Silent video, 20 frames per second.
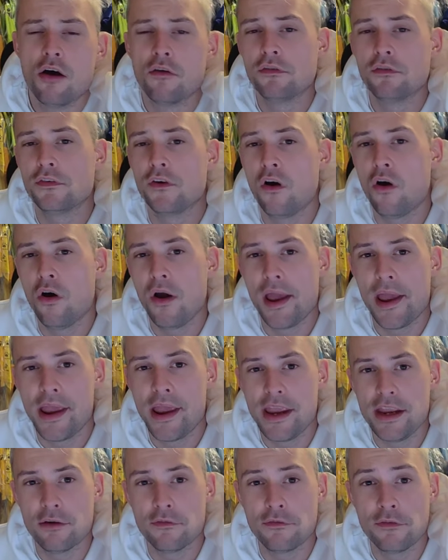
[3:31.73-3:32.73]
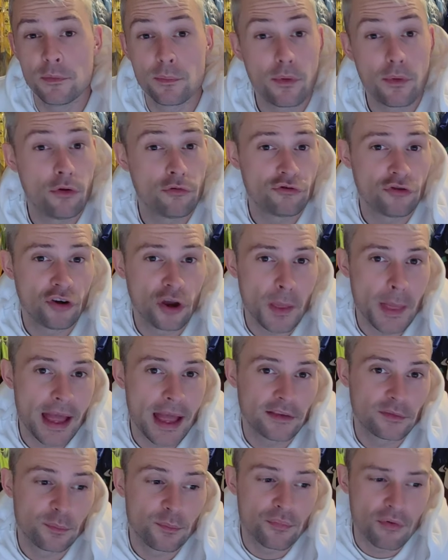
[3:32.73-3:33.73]
for a football shirt
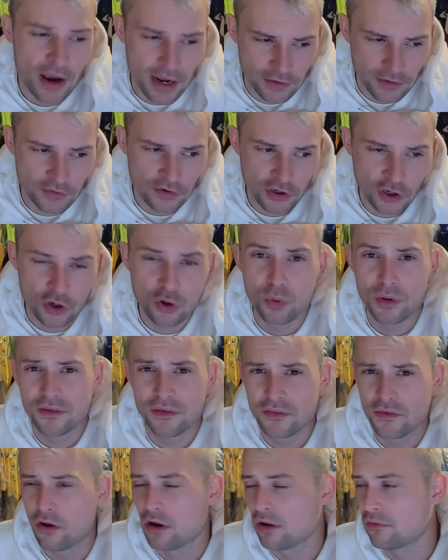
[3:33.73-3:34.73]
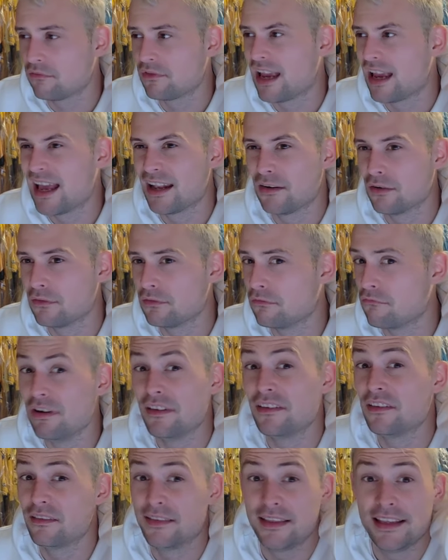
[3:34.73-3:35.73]
that's brand new and sort of kind of
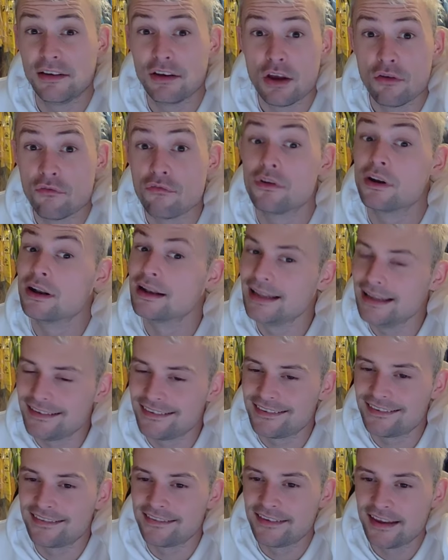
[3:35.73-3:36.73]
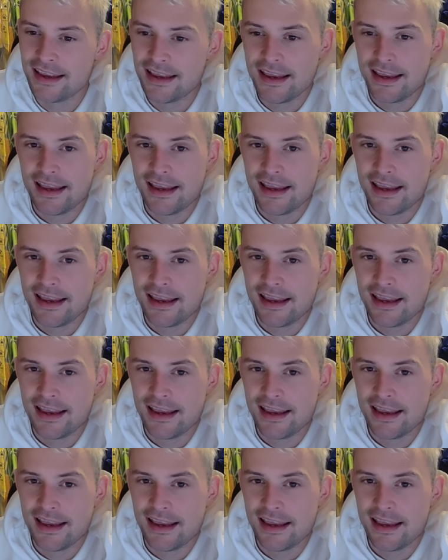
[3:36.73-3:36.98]
recently released.